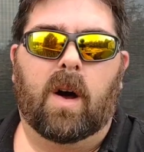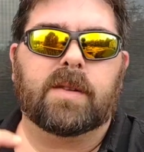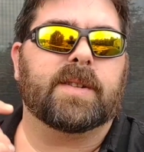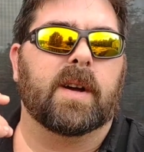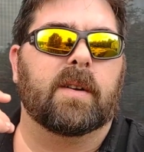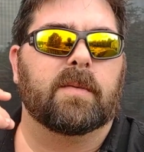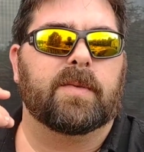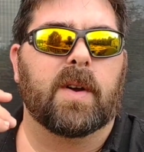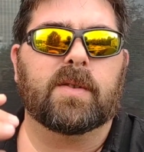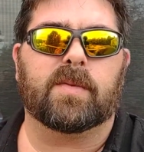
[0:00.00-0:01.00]
Also,
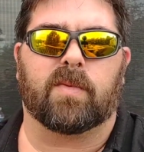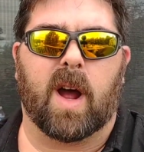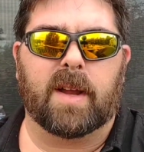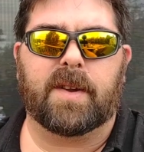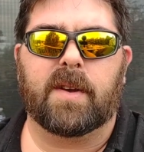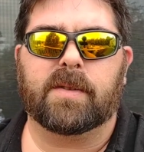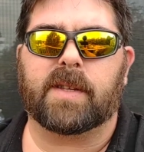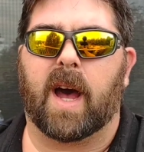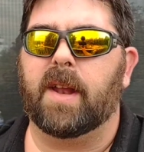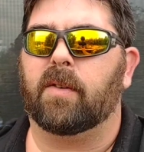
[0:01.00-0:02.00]
those
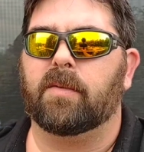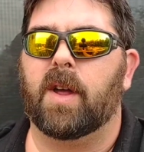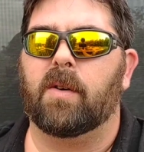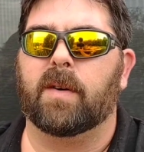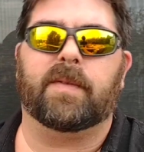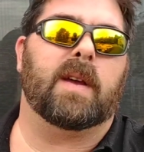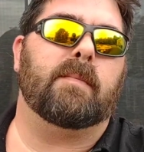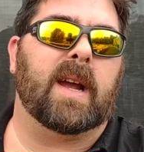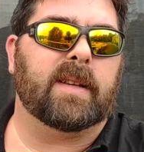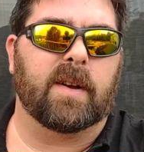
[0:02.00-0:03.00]
rondos, I don't know if they
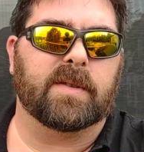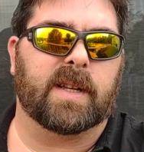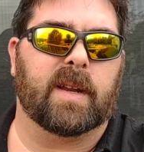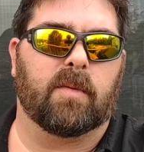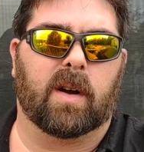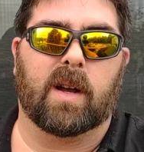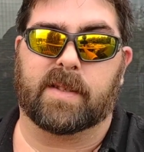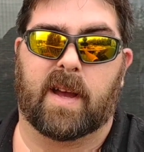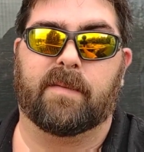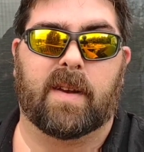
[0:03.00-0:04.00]
make those anywhere
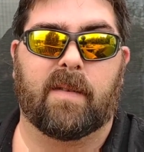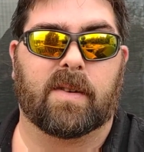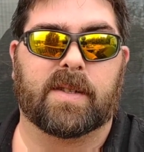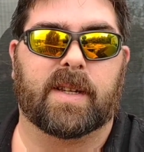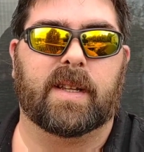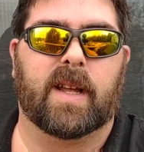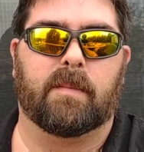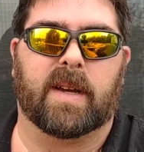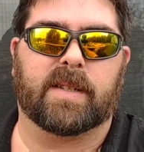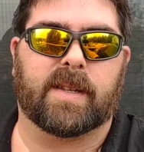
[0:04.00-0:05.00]
else. I've never seen
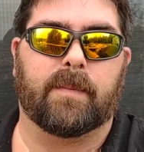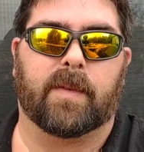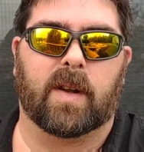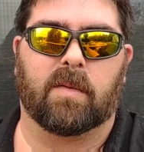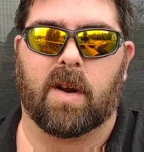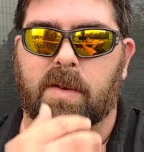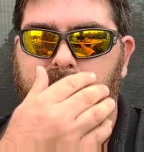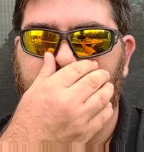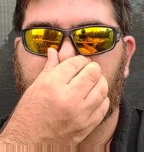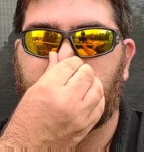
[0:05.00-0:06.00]
them except for
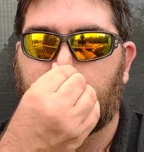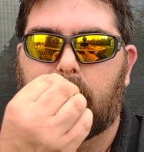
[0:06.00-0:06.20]
LaRosa's.